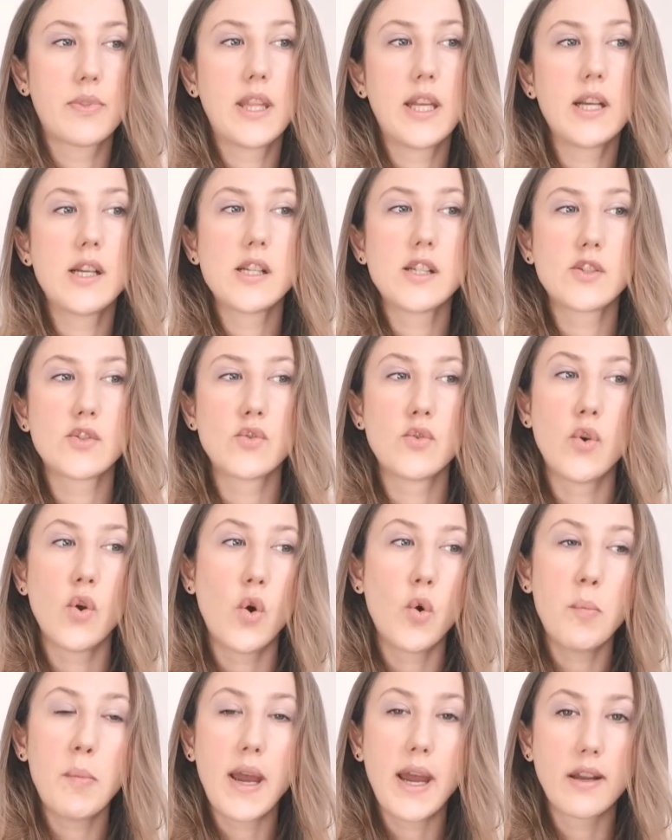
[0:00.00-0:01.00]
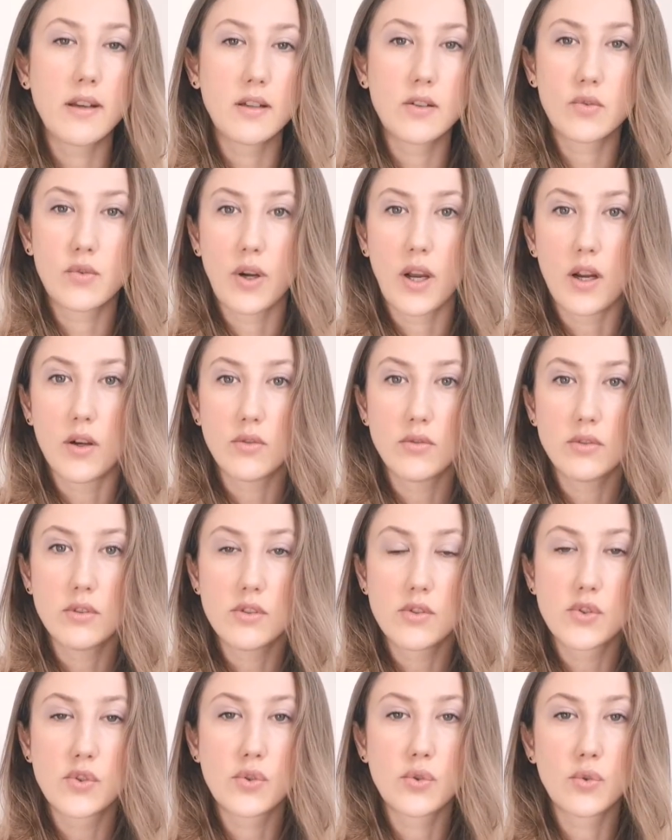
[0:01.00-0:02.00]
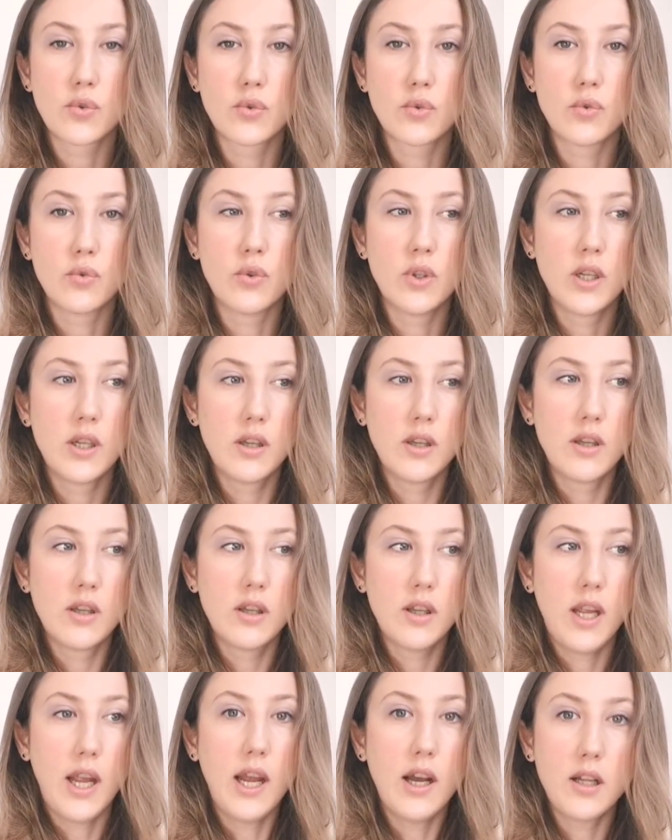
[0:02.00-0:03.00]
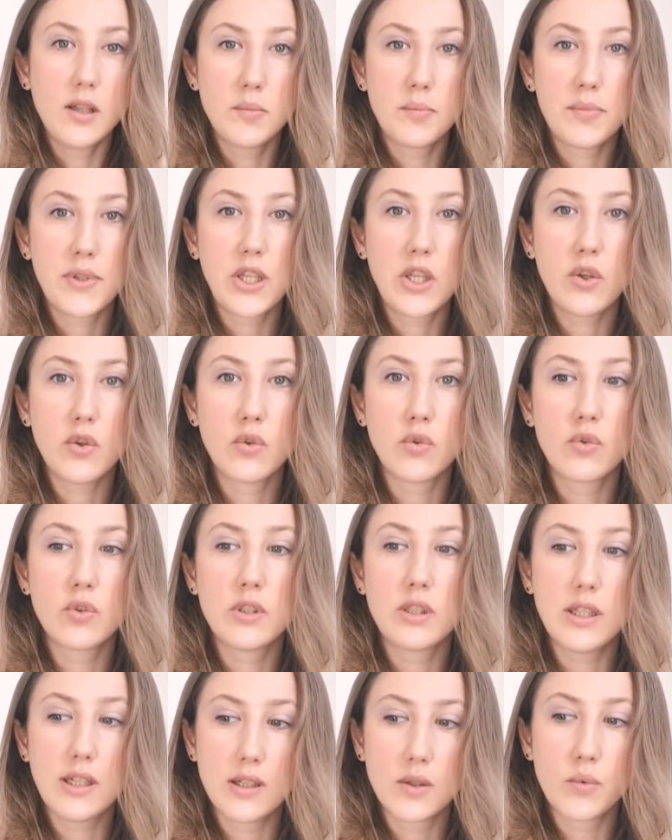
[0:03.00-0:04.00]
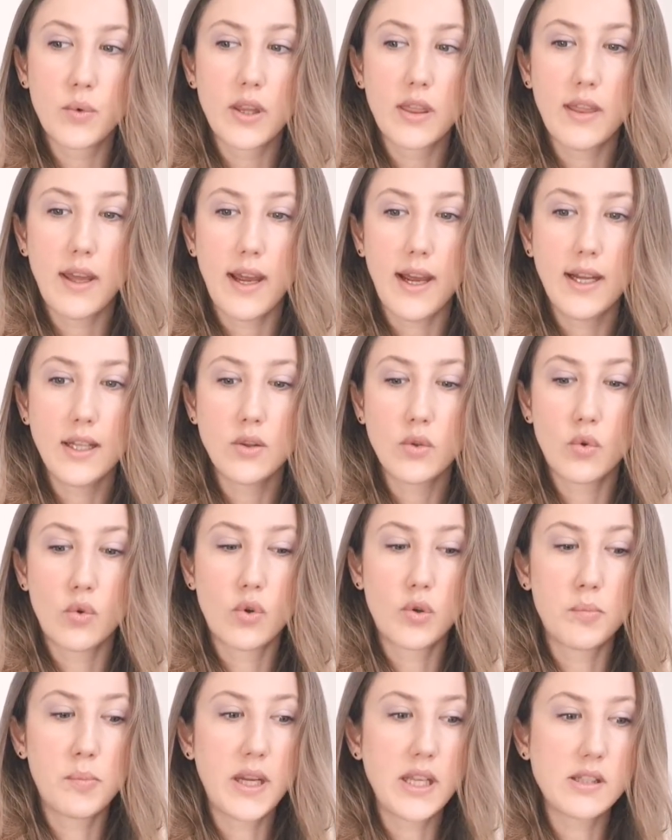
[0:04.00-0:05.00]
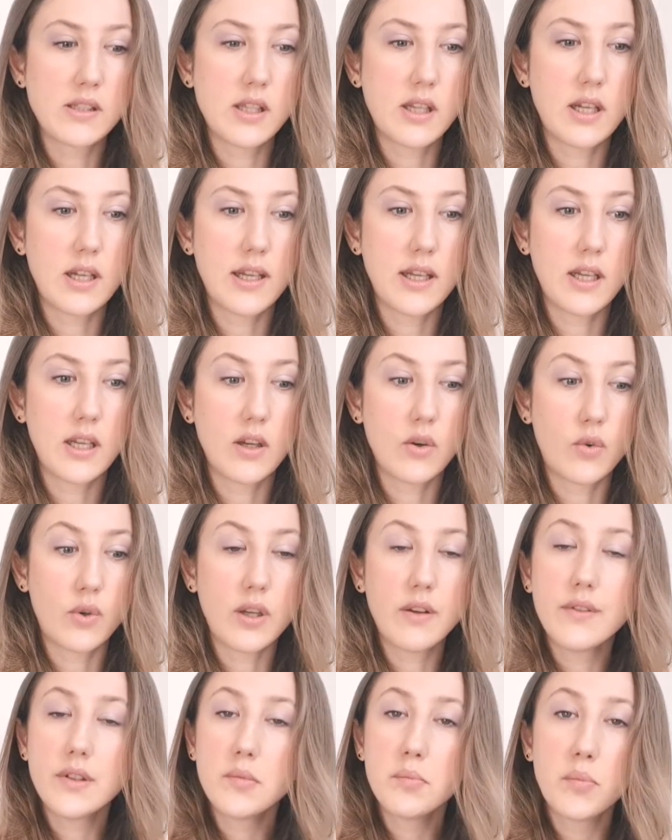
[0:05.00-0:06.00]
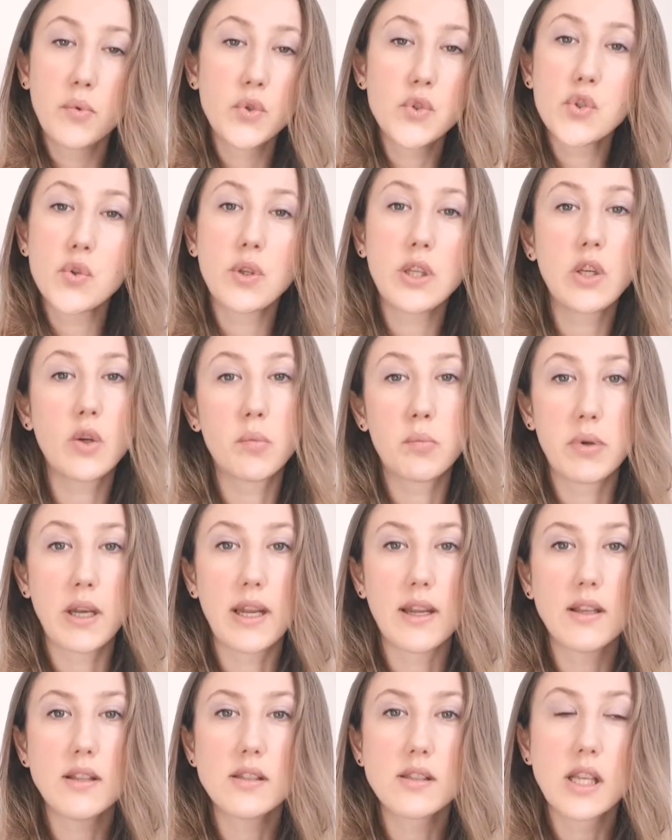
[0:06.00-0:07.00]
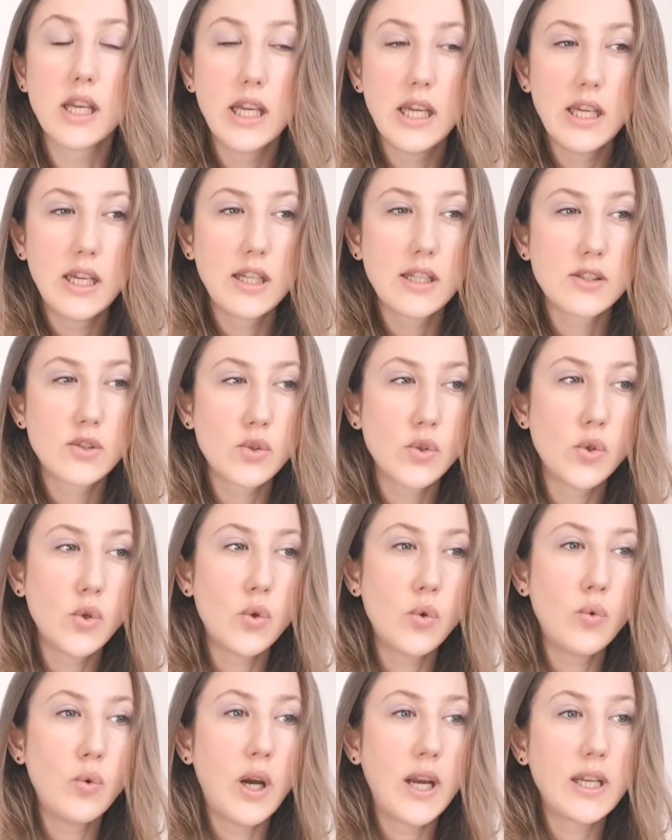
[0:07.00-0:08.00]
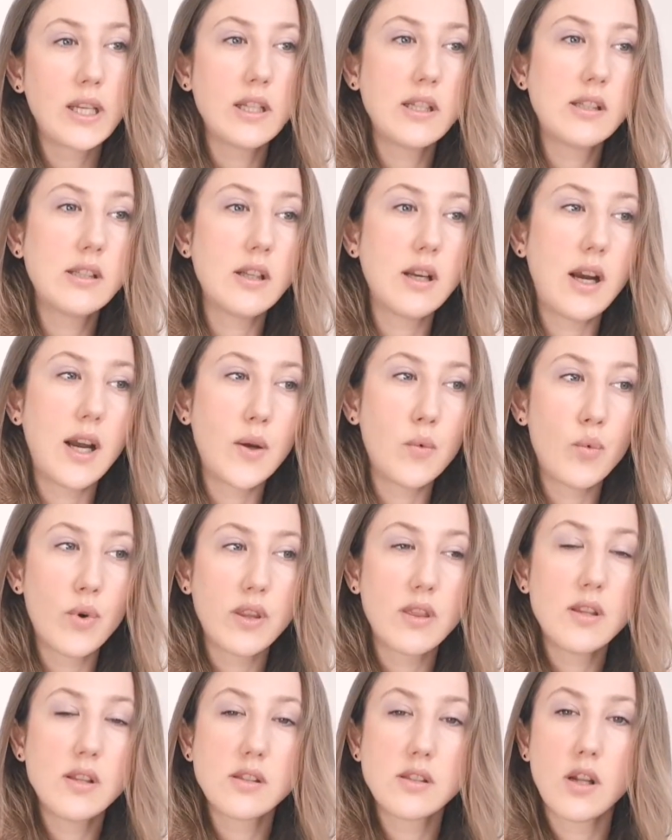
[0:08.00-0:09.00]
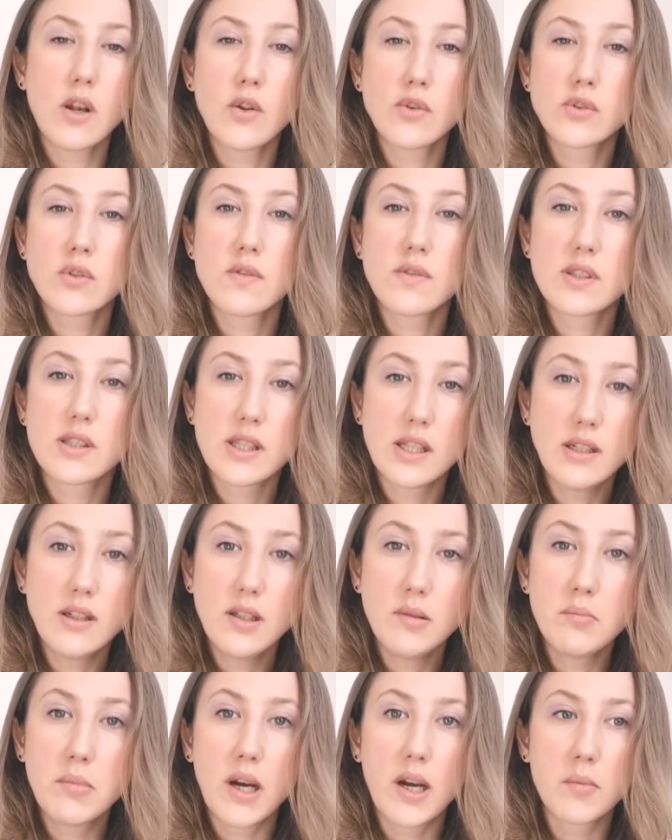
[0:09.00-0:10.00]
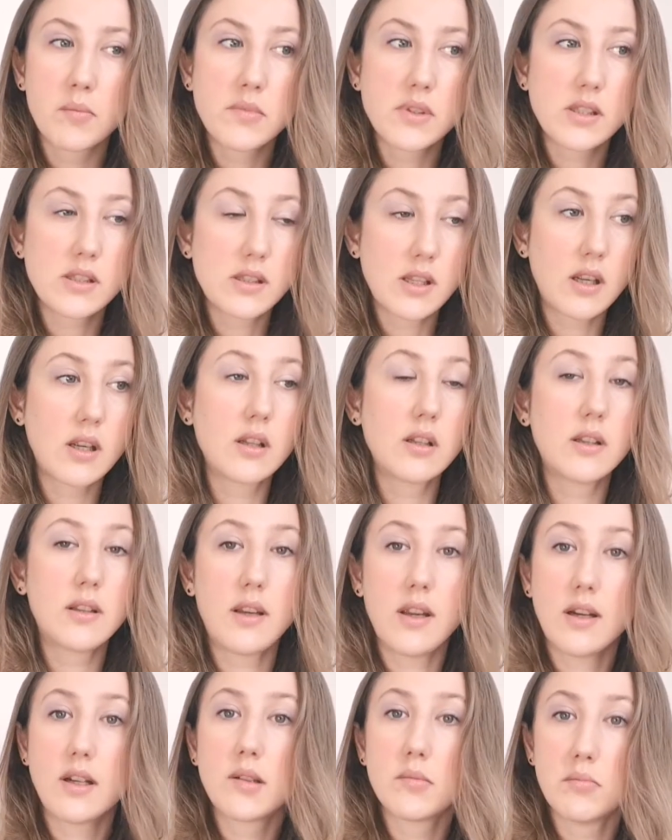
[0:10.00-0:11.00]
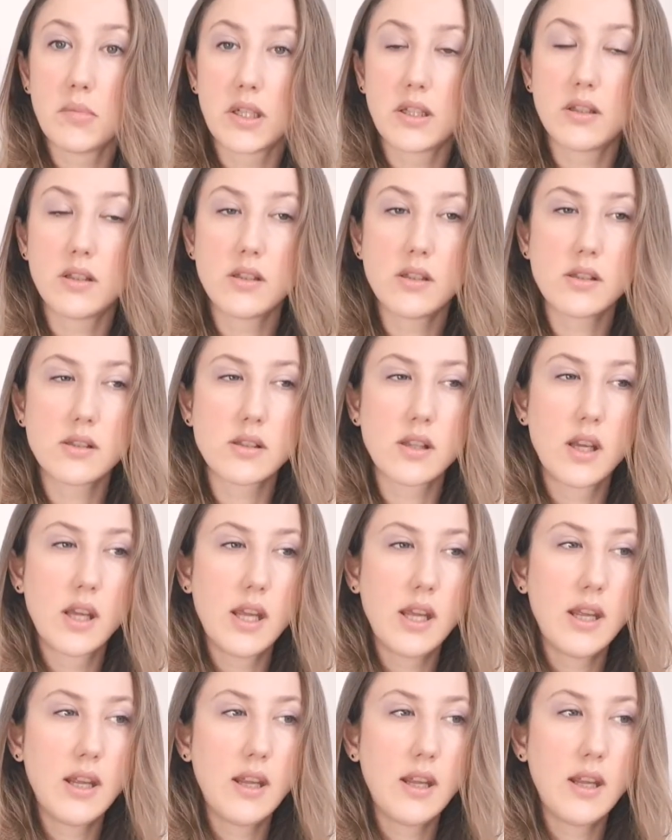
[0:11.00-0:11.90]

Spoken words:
there is no man around to help you deal with that, or basically, or even put you in your place. So I witness a lot of single moms, single young mothers